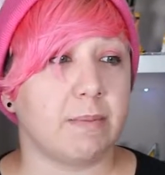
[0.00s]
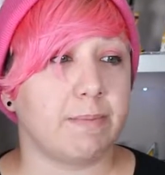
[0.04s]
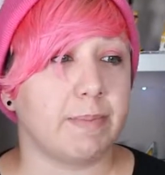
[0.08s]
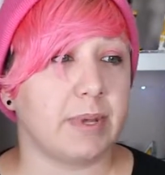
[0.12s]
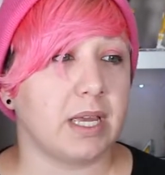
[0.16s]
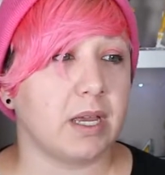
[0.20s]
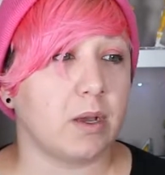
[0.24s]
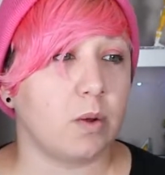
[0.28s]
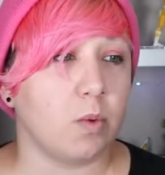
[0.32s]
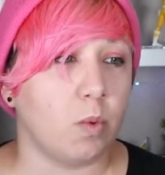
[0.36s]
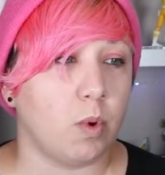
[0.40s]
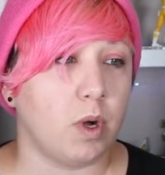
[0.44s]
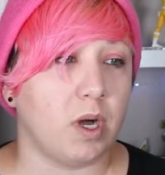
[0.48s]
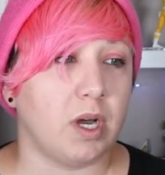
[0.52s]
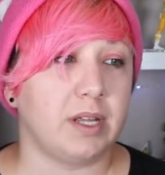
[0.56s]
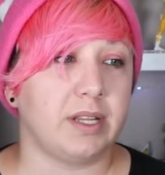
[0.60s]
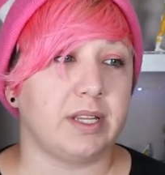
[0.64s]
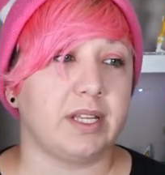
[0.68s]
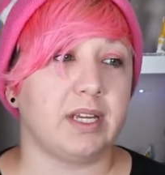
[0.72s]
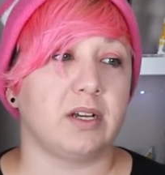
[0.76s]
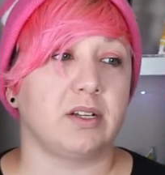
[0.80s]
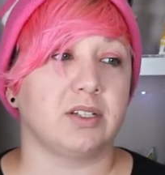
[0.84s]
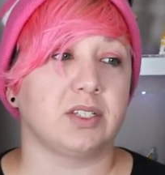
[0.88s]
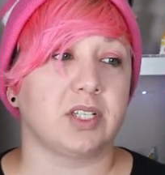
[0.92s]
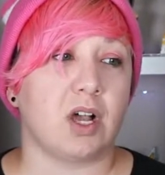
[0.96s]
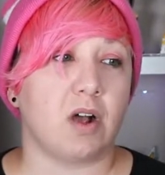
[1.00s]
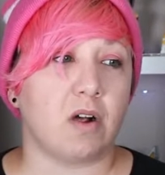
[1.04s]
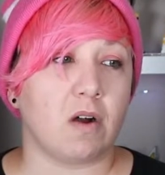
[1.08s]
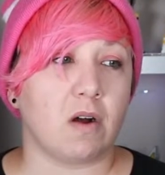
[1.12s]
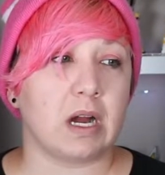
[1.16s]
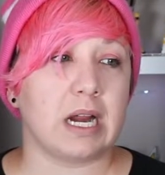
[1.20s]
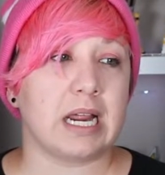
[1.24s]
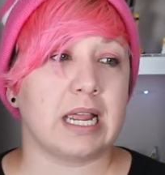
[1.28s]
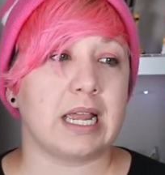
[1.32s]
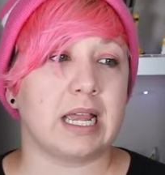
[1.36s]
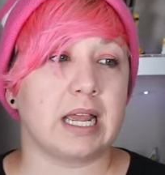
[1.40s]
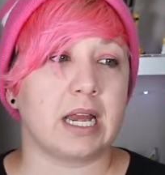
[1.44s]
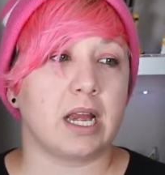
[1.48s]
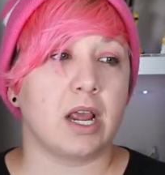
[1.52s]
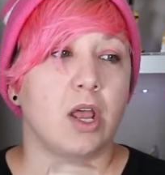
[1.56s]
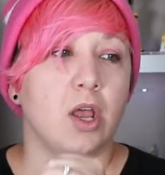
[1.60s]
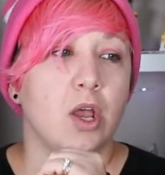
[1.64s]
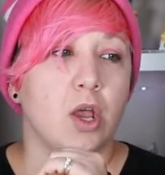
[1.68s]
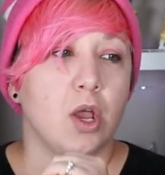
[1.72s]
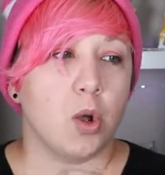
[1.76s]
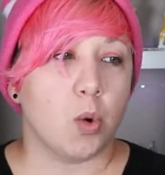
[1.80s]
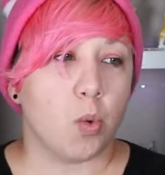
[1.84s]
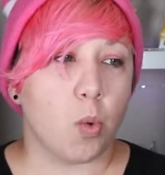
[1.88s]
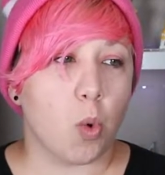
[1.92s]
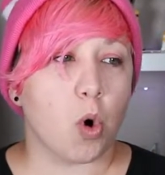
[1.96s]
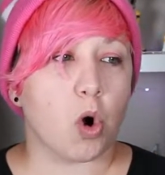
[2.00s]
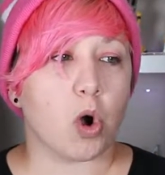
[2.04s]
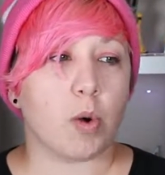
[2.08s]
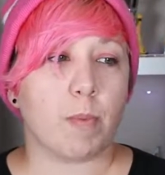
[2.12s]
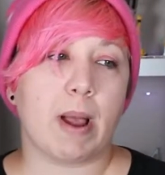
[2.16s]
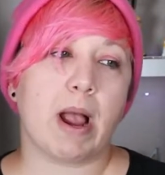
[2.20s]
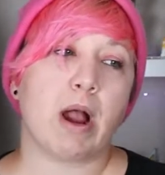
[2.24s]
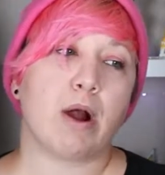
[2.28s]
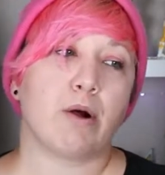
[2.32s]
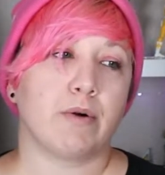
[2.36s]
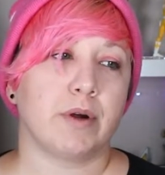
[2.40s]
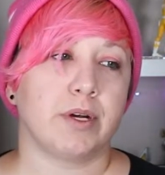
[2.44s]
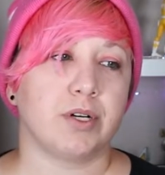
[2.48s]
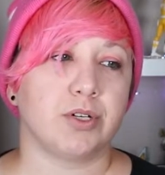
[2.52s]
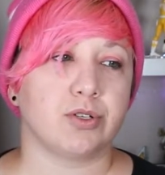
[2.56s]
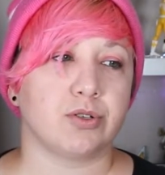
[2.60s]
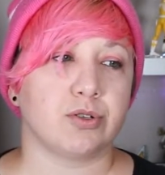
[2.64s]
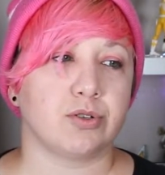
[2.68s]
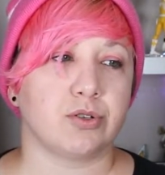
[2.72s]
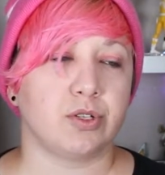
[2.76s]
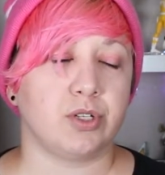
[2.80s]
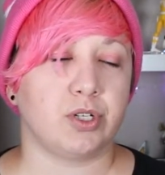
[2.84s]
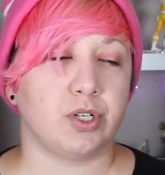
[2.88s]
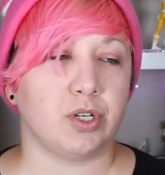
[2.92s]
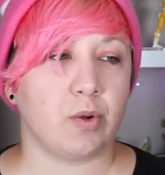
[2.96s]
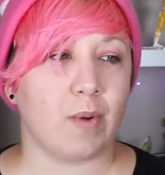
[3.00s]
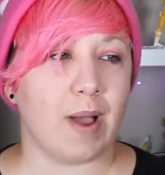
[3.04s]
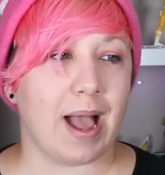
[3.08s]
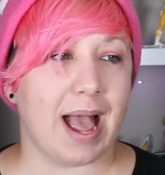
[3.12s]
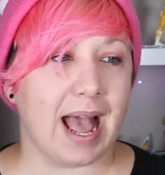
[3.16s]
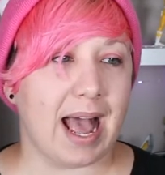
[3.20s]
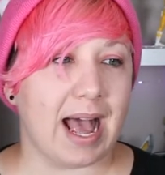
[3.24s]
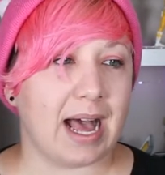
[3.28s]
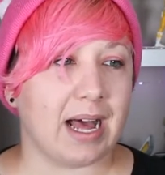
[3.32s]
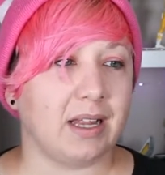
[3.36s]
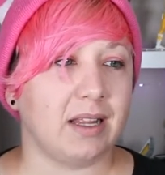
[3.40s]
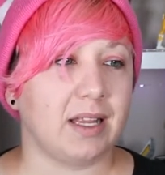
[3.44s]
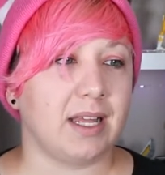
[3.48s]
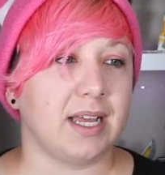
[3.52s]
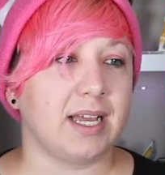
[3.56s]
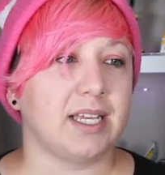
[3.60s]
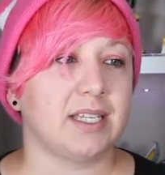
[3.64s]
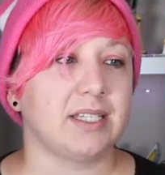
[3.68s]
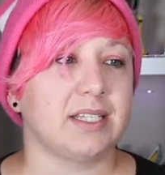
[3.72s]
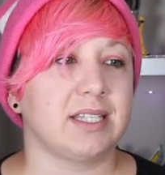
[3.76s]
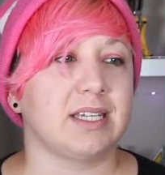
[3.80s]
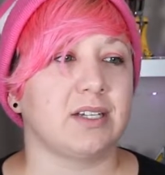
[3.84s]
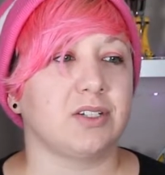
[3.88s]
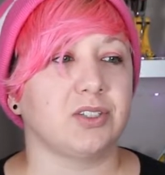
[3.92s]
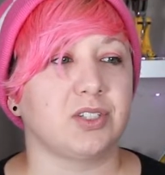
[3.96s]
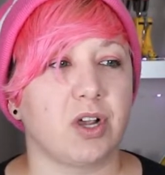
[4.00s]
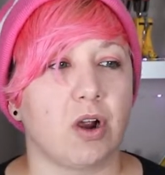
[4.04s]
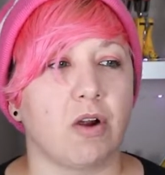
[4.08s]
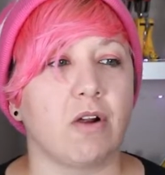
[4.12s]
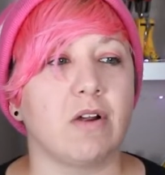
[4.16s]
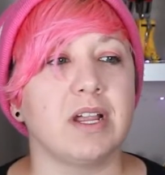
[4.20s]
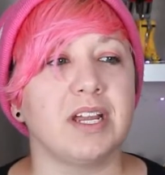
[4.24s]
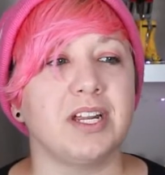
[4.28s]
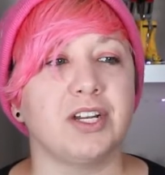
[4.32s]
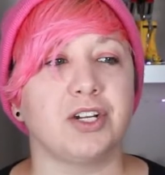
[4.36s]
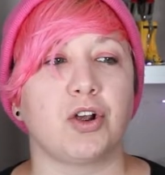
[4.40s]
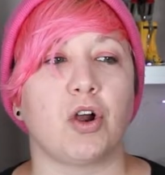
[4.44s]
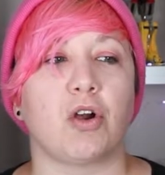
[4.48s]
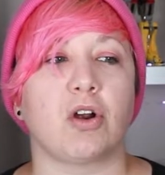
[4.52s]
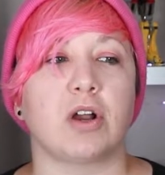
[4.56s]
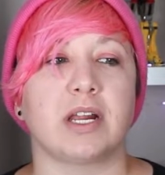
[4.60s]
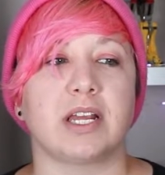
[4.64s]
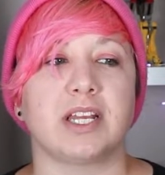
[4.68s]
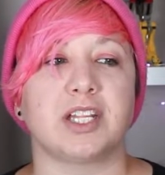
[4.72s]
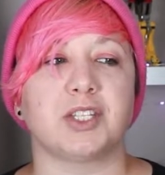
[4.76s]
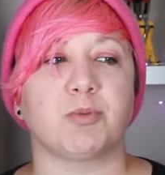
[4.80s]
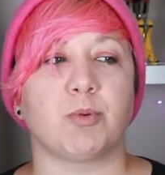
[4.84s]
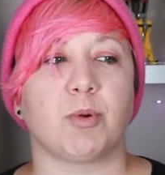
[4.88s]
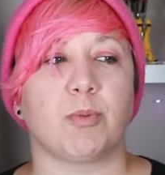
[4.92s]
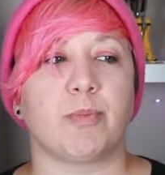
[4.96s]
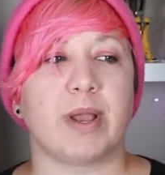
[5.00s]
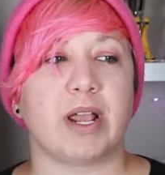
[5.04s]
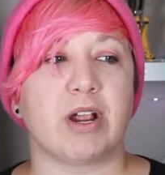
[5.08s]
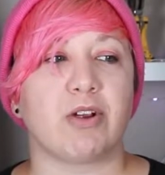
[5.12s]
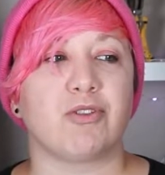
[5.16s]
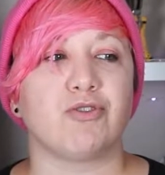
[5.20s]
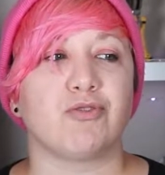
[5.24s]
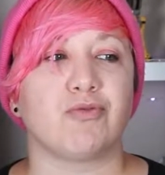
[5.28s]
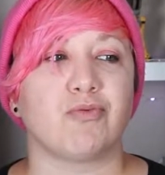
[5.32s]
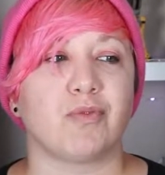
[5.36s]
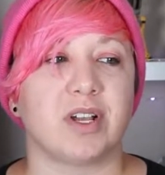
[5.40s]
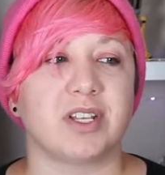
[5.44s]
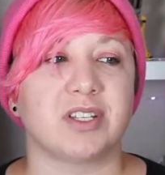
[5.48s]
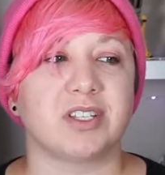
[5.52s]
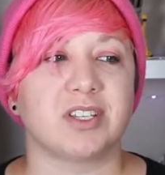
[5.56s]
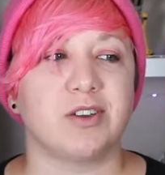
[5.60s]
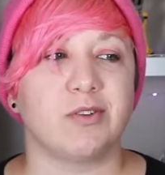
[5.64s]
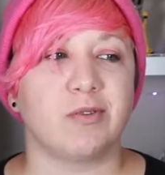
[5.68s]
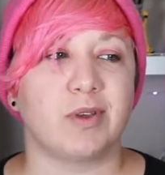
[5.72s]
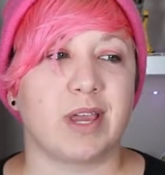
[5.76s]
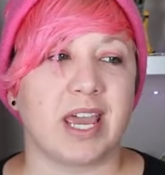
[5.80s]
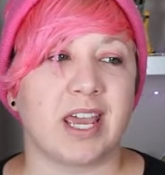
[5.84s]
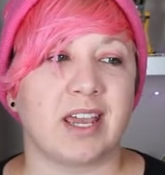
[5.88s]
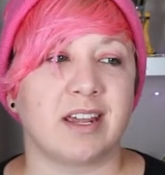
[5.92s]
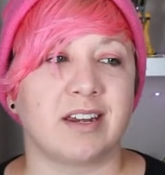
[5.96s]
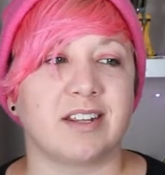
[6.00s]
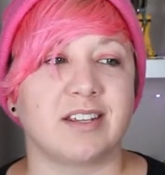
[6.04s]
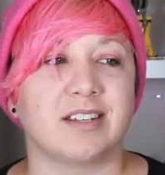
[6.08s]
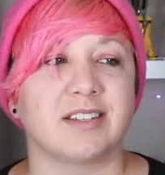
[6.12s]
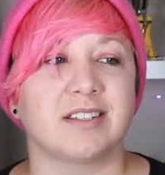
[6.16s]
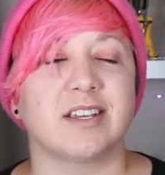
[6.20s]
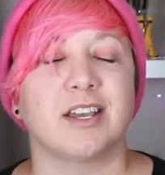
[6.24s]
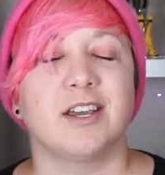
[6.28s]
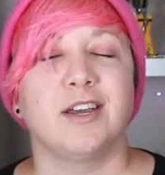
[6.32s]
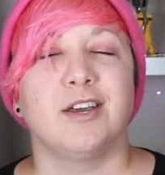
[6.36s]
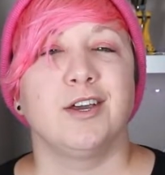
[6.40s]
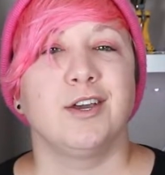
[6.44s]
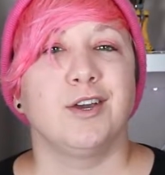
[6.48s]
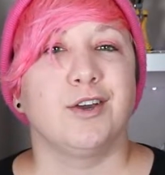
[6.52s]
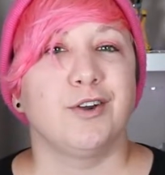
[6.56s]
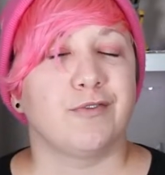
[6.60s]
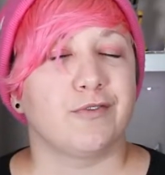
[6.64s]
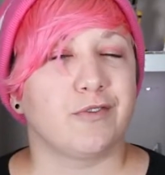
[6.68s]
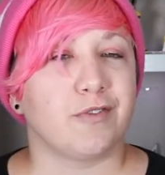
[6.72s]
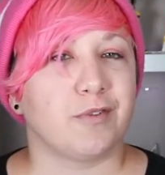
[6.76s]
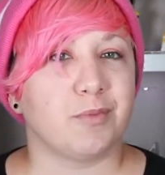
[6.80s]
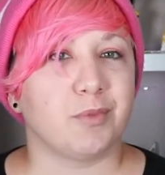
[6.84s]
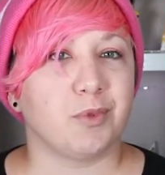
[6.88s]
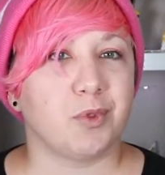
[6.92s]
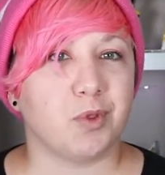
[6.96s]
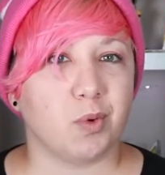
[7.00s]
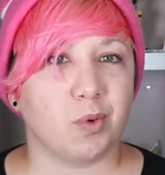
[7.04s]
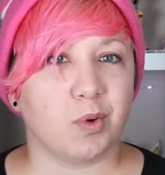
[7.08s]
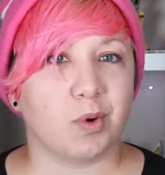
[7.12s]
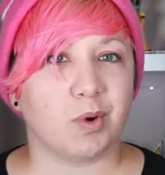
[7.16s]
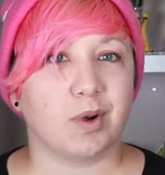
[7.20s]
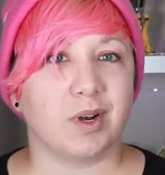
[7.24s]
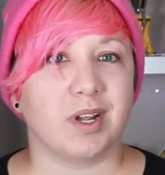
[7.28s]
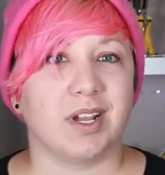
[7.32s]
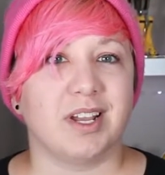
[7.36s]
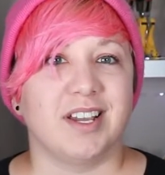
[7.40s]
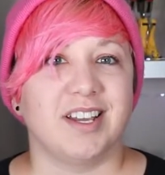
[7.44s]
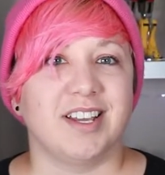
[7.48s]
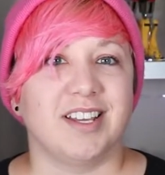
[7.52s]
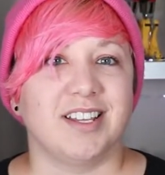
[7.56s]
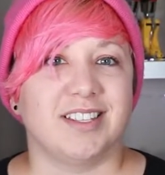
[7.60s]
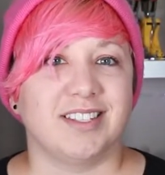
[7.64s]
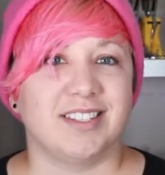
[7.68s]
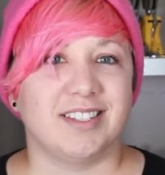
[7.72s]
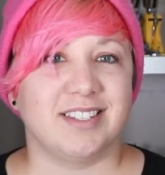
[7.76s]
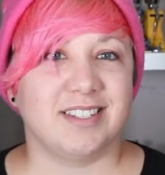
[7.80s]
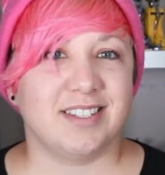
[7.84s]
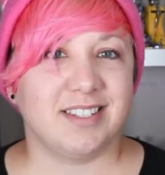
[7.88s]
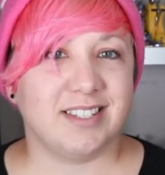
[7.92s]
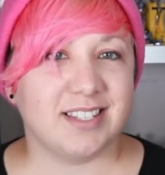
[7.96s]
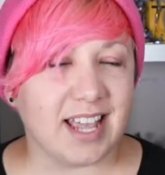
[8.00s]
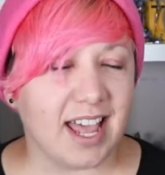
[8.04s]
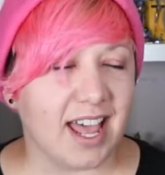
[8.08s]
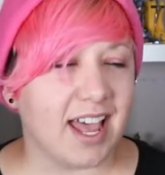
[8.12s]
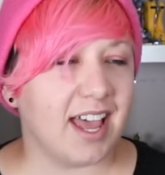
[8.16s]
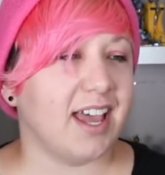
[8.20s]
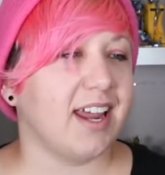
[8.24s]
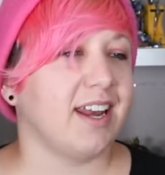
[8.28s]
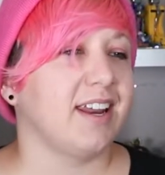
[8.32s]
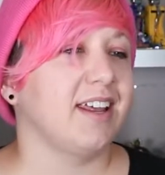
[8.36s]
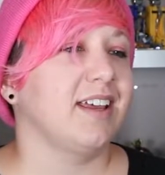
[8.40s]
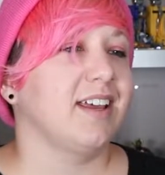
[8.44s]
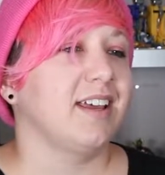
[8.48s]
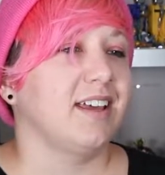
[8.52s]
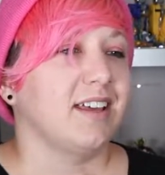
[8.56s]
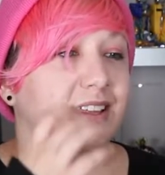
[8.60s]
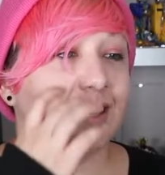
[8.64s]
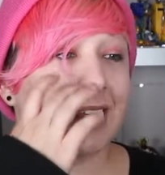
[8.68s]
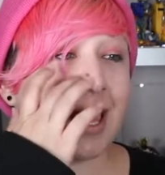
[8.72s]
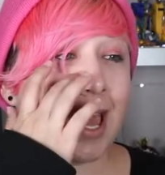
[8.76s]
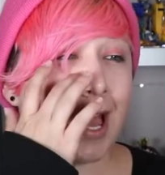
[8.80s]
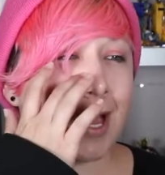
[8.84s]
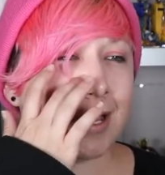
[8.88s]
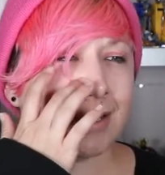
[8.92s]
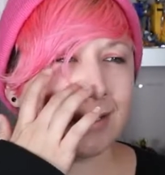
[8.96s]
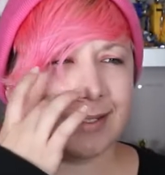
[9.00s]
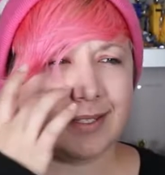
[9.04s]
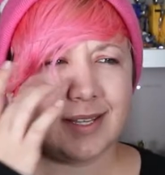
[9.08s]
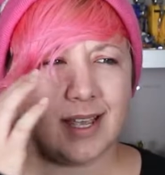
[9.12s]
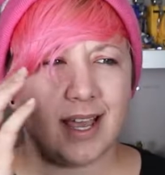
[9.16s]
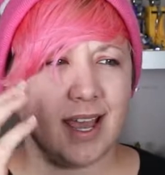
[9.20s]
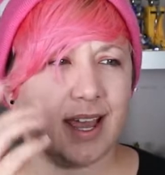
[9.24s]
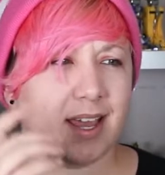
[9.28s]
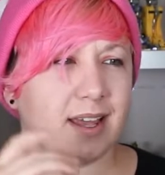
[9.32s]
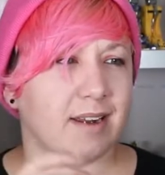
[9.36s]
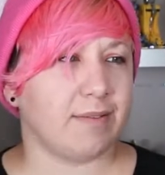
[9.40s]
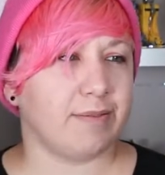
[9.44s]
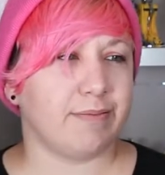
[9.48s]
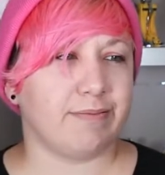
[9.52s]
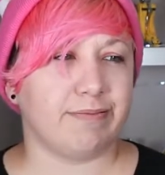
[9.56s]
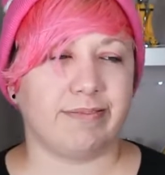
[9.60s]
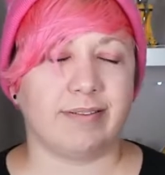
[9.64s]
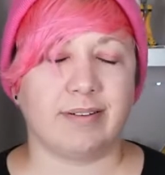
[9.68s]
big one. The Altarian War, Power Rangers and the New Allies, the Altarian Guardians prepare to rescue Candace from Lord Zedd. Yeah, Zedd.